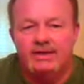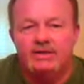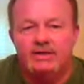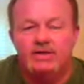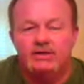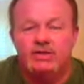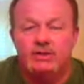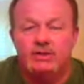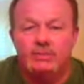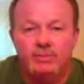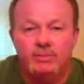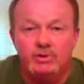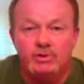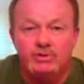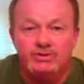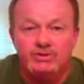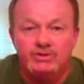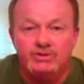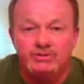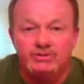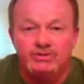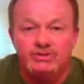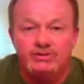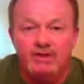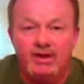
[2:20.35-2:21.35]
She pushed
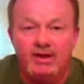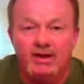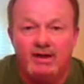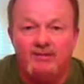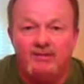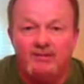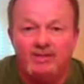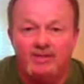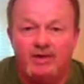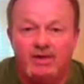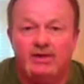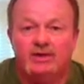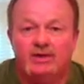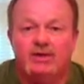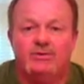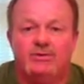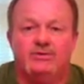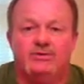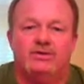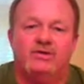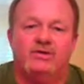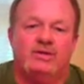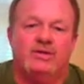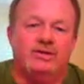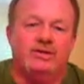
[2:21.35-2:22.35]
herself on the
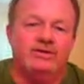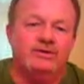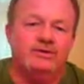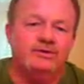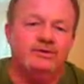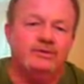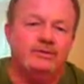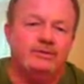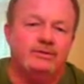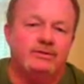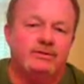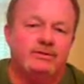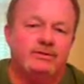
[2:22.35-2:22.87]
other kids.